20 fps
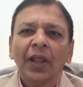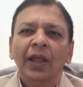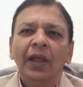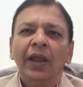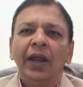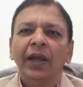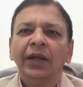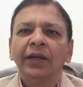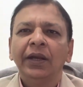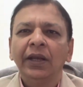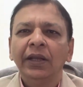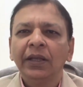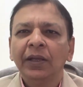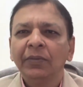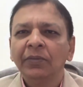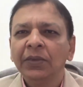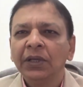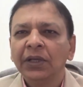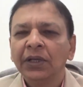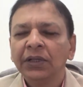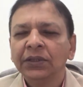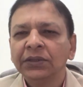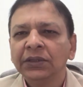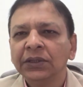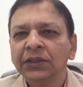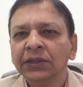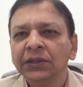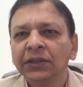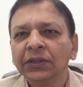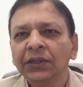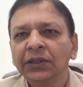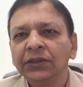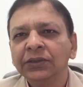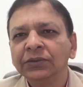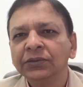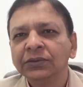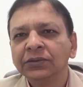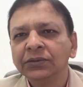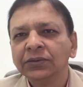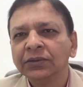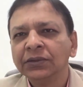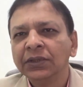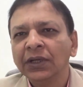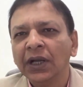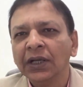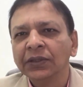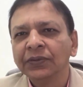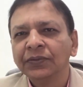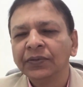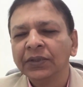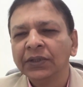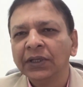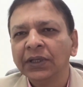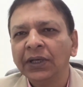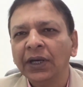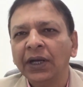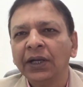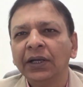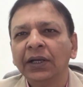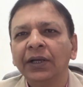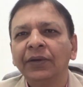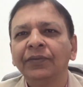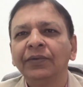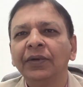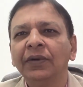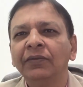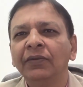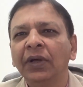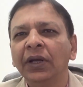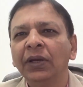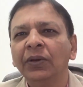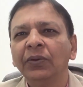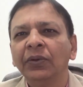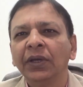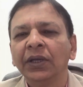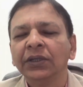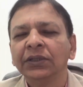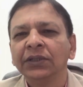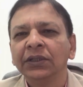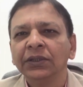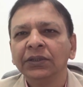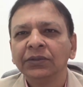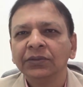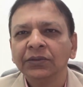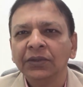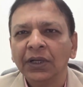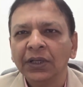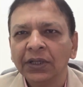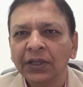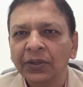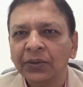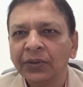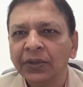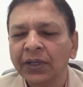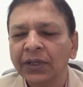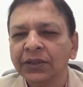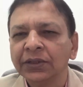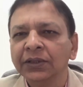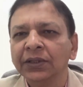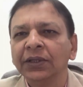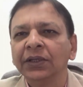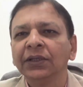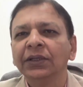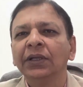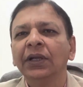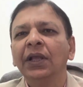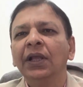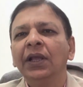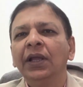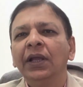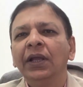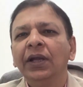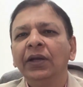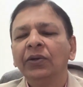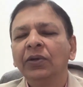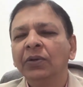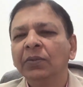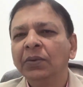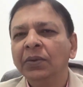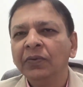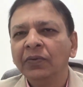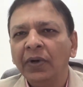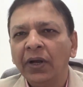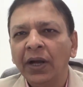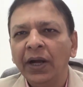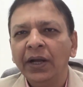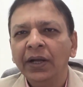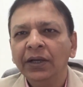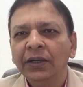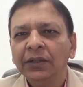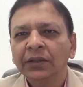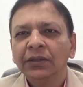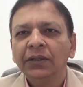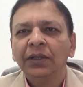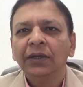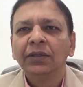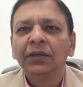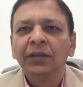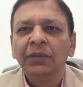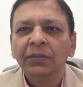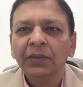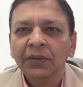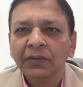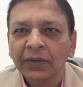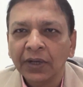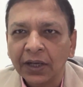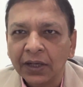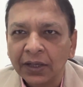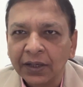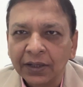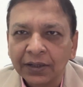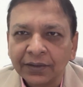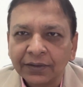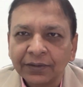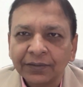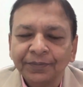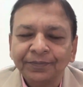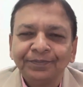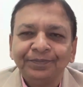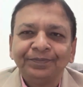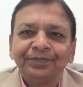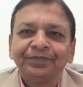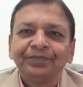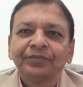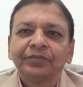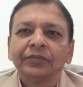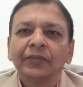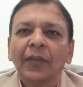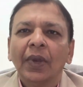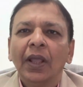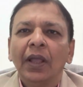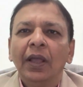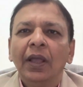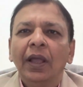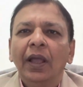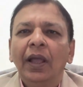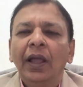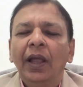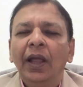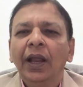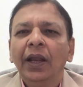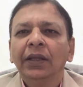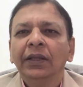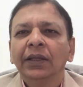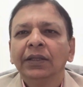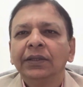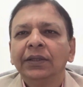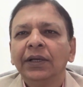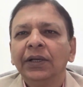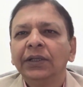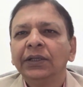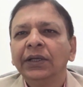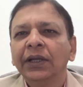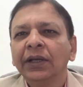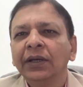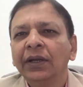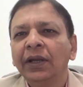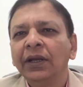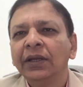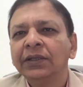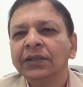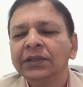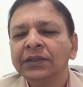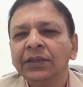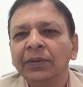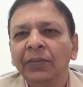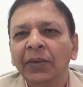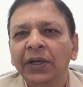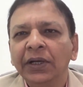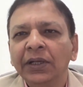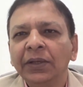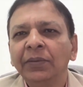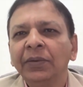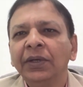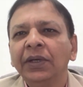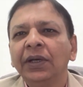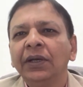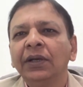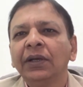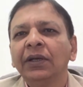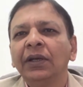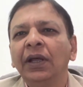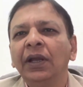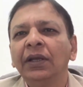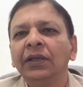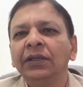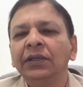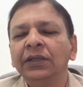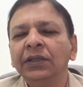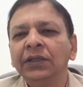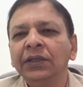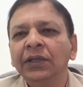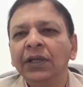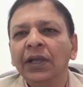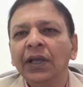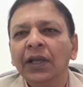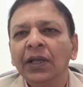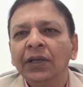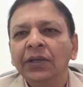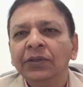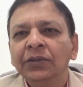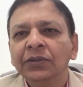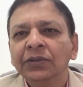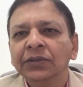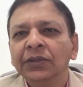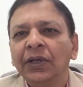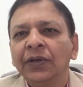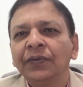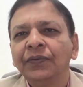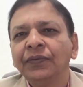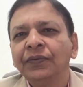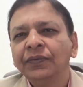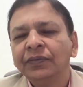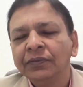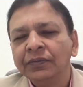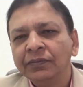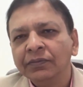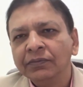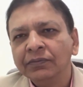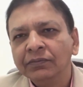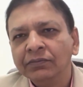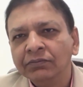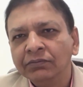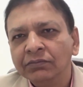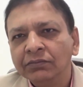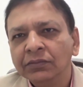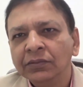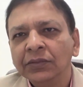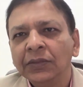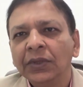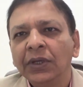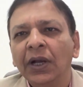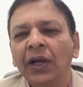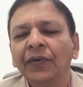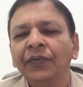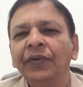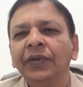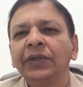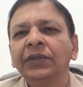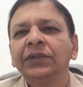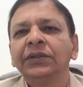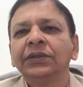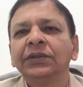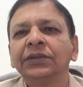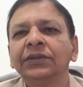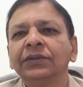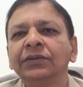And telecommunication is used to transfer the data from one location to another location. It could be wired, it could be wireless. And the third technology is the multimedia technology, use of graphics